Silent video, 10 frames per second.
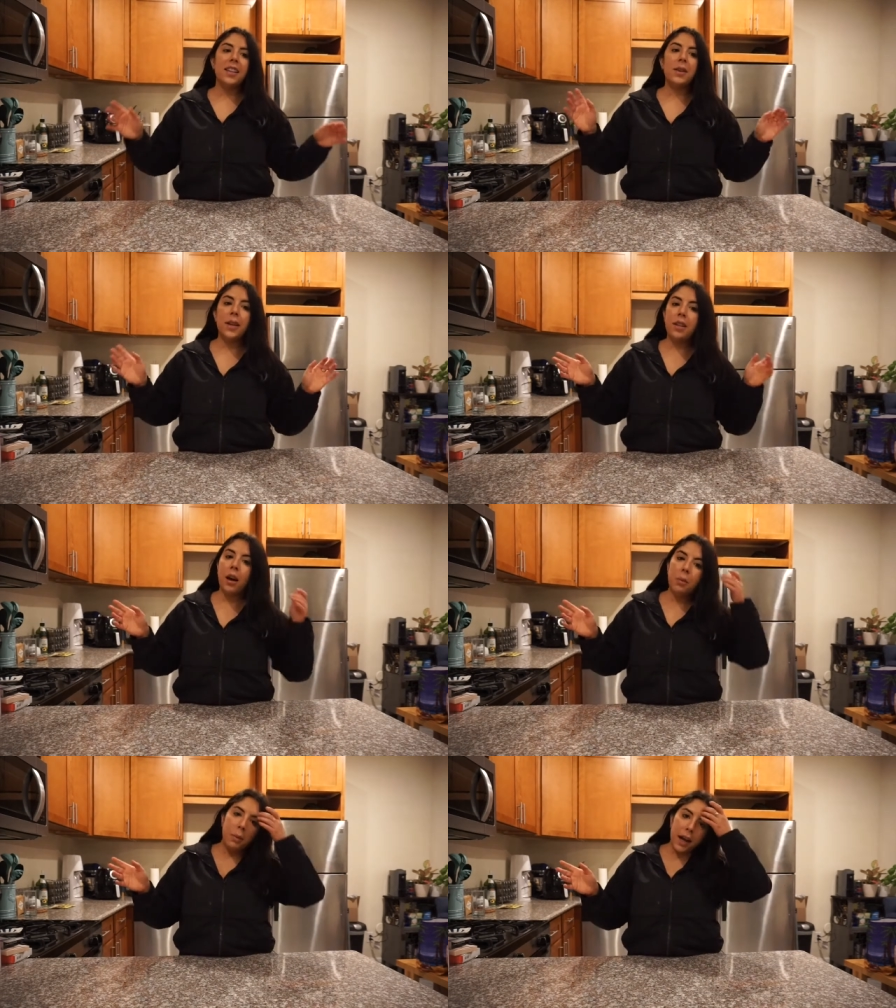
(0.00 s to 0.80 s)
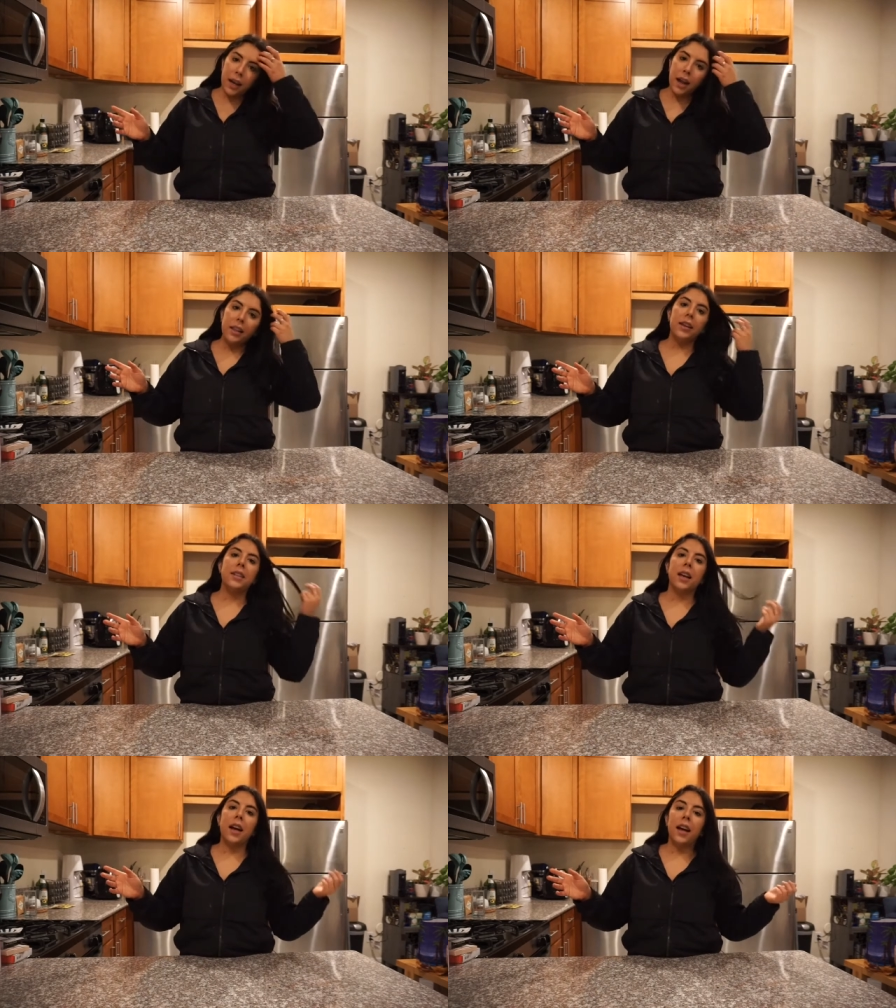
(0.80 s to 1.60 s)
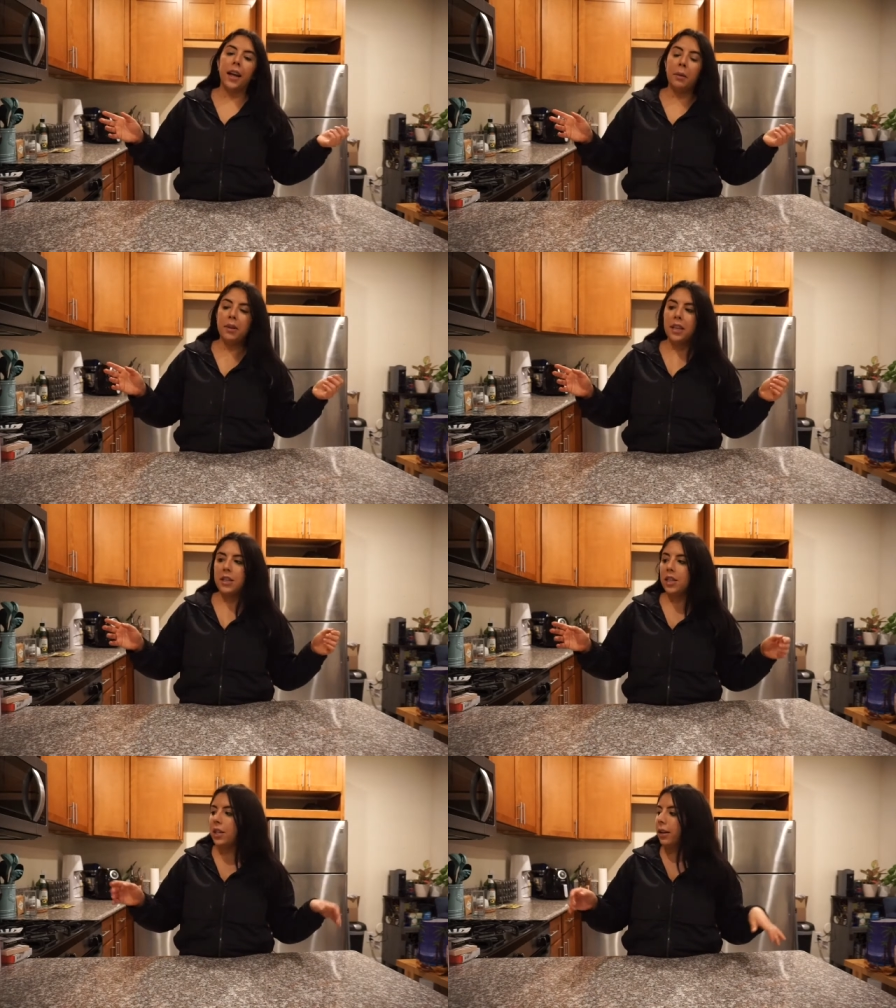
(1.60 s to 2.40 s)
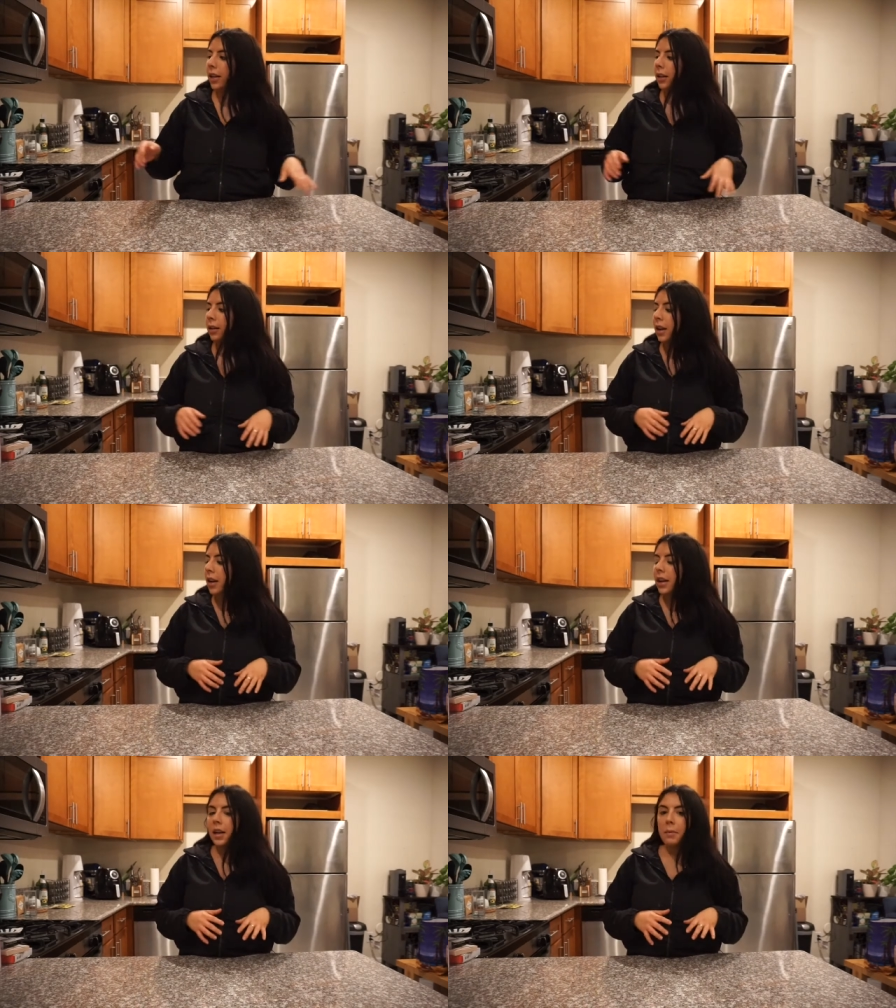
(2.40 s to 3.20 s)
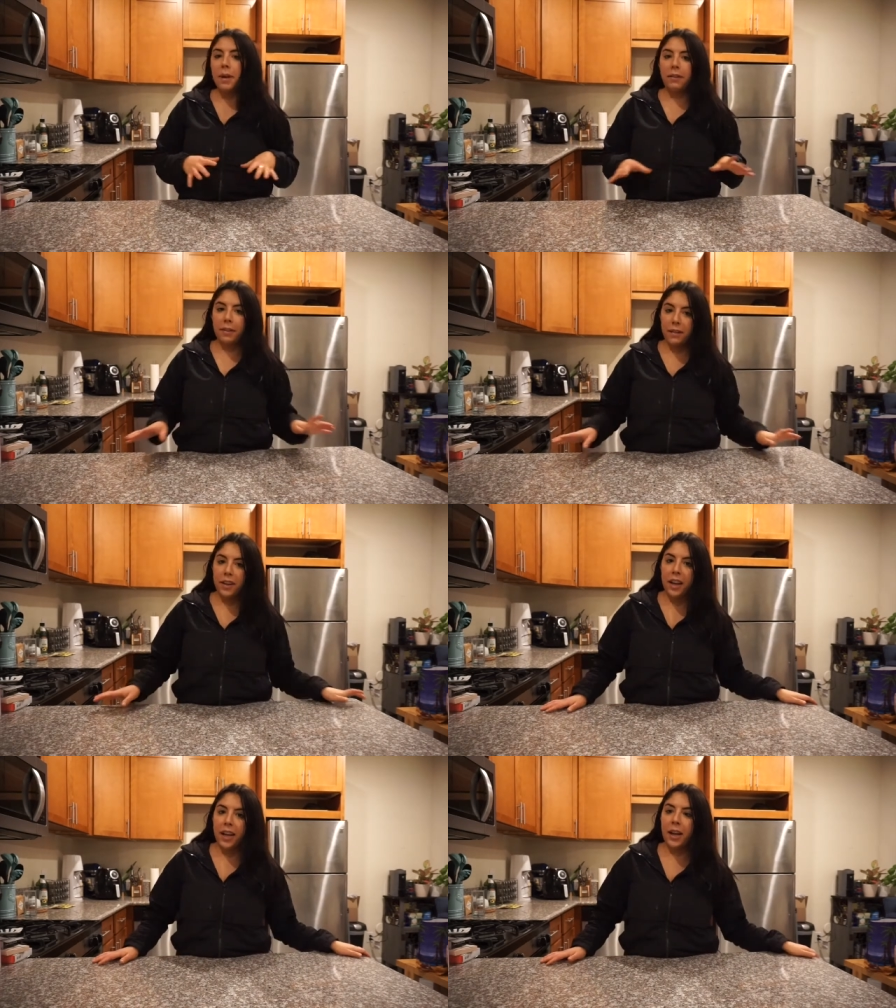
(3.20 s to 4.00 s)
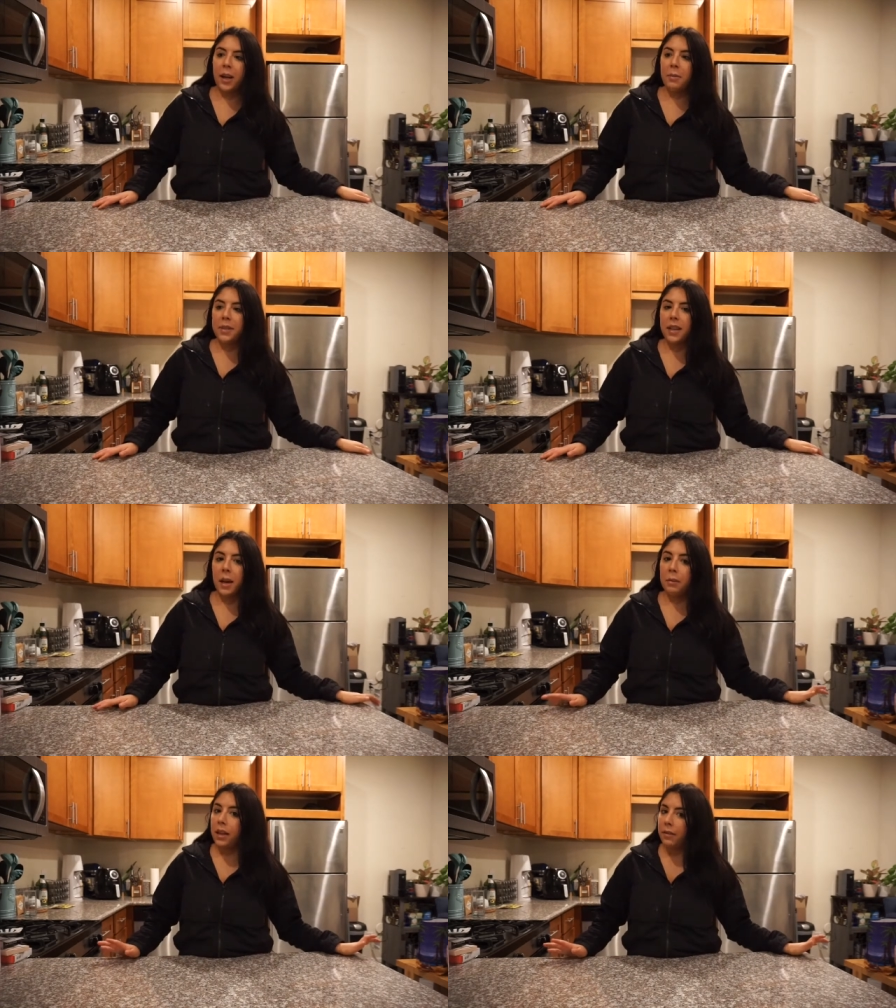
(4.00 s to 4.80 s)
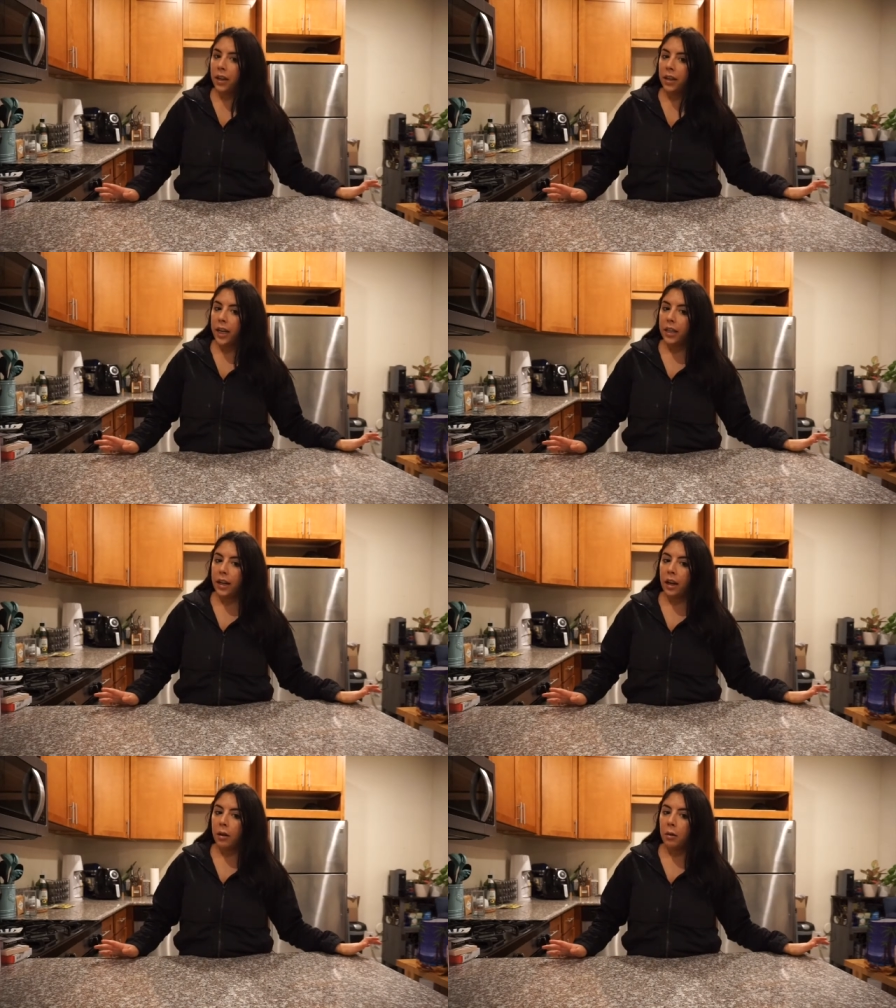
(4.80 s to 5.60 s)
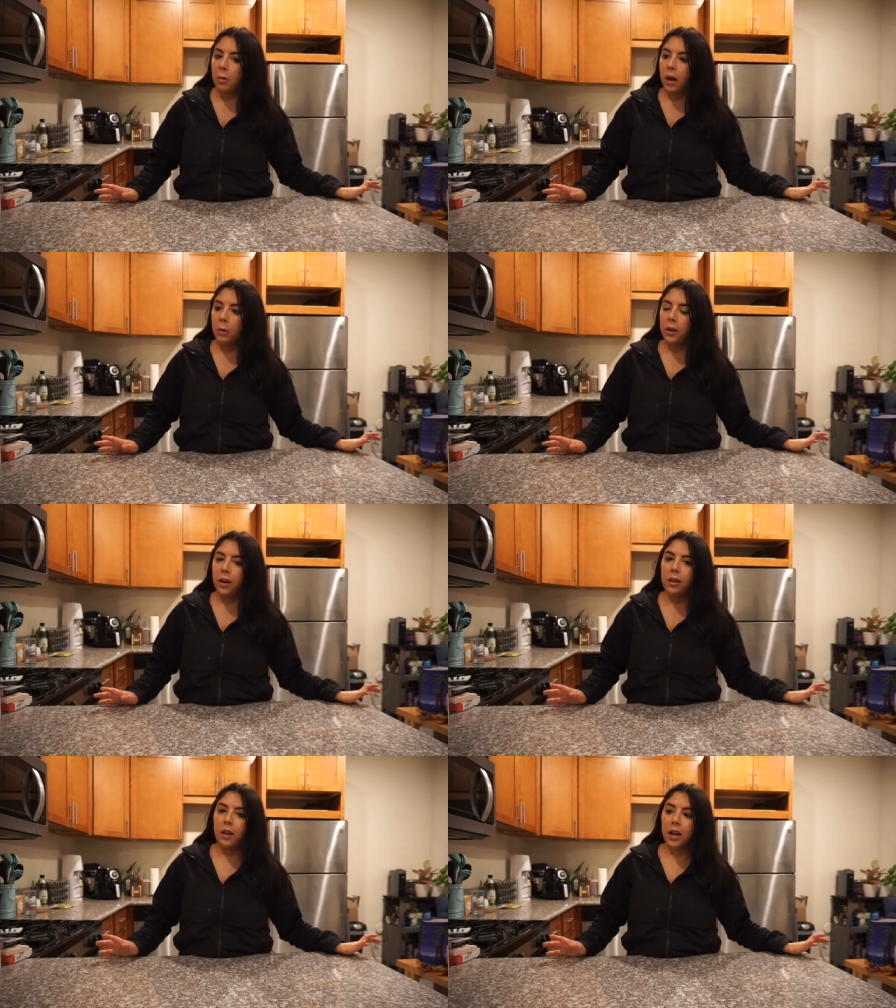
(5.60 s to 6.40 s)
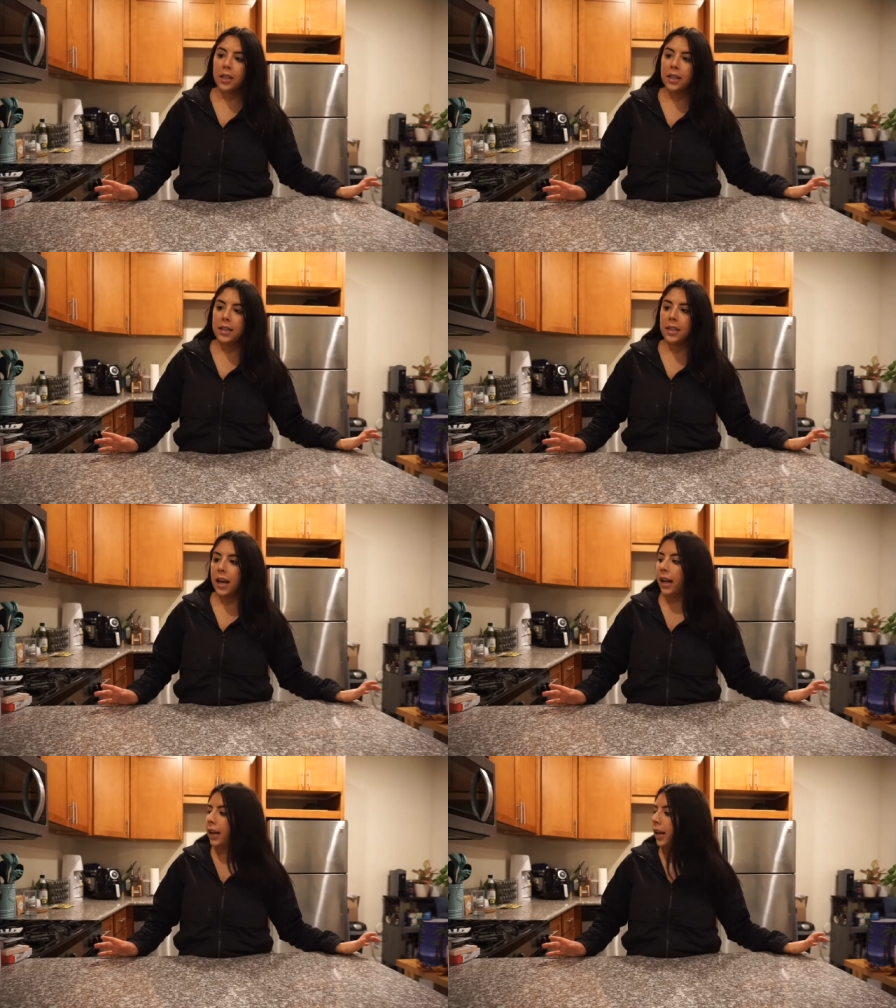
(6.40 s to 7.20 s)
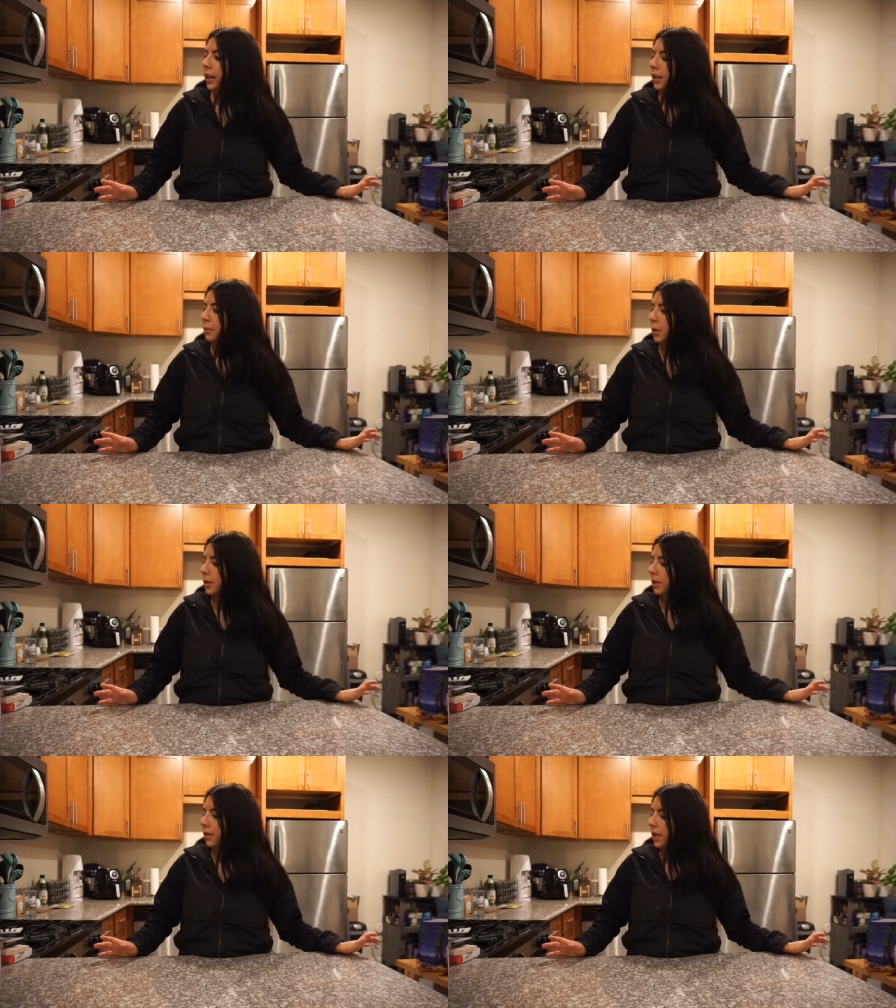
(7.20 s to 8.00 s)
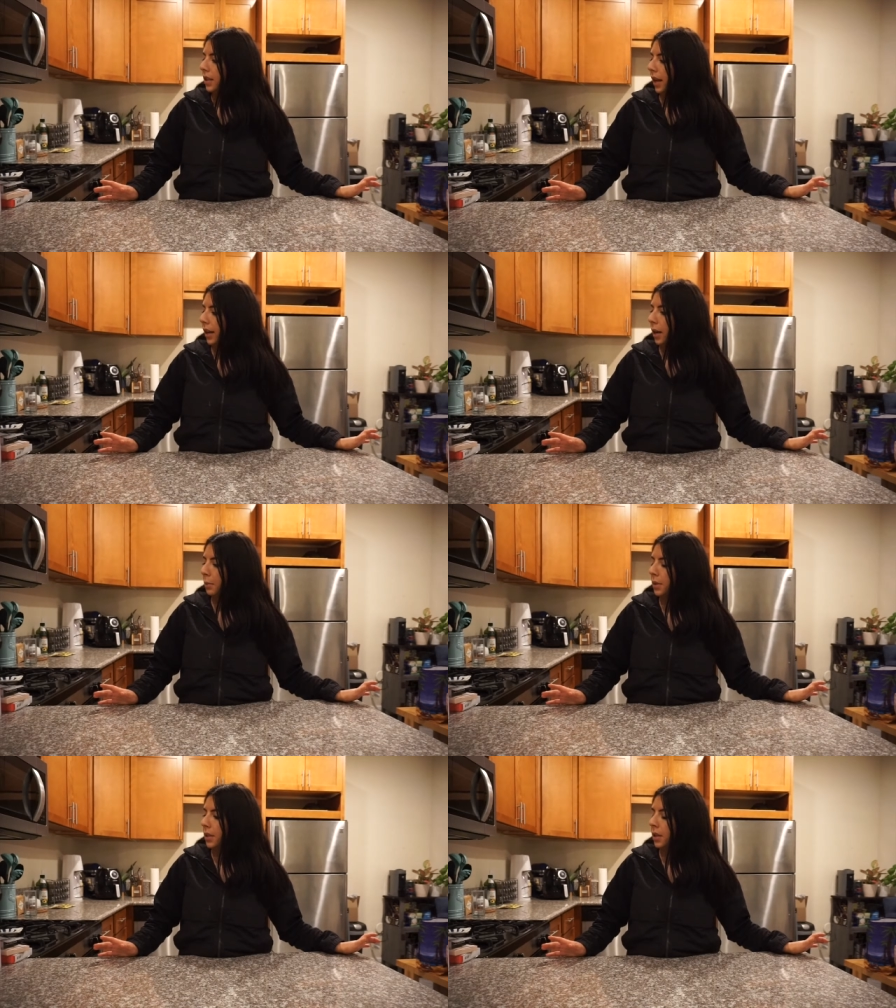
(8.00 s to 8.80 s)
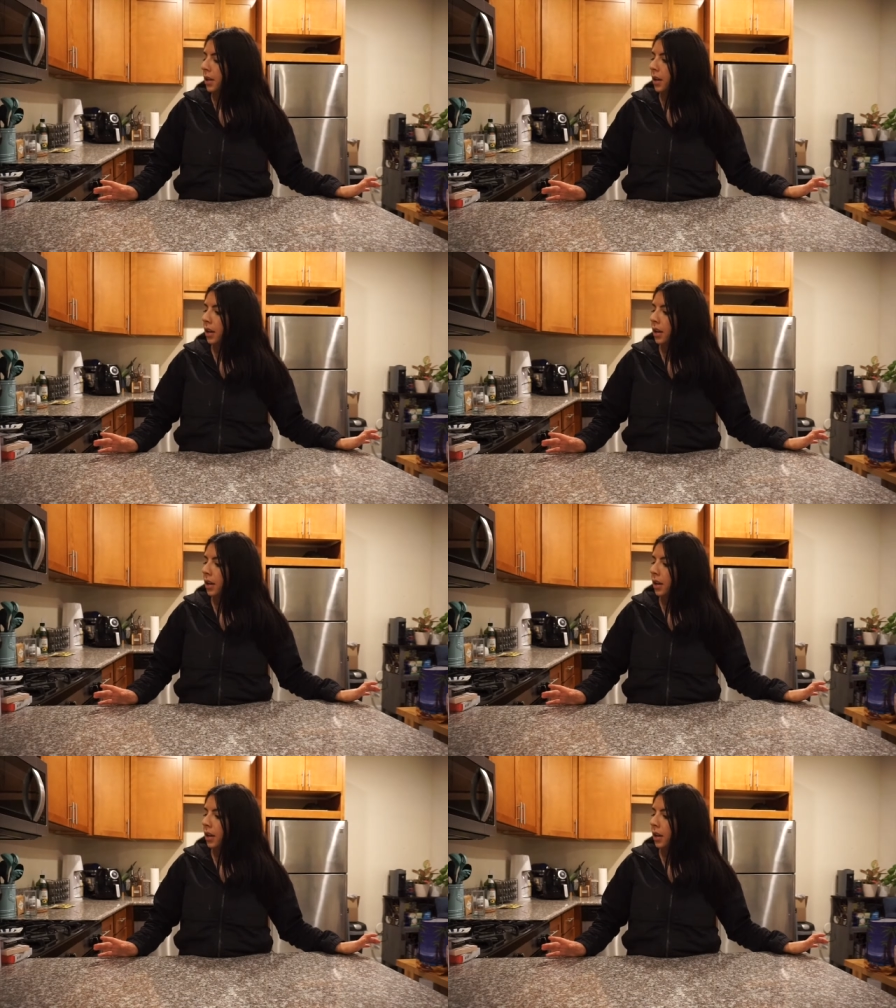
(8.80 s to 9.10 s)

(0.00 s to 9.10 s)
So I thought what other time than to show you my favorite items that I'm loving right now while we're all locked inside. And most of these items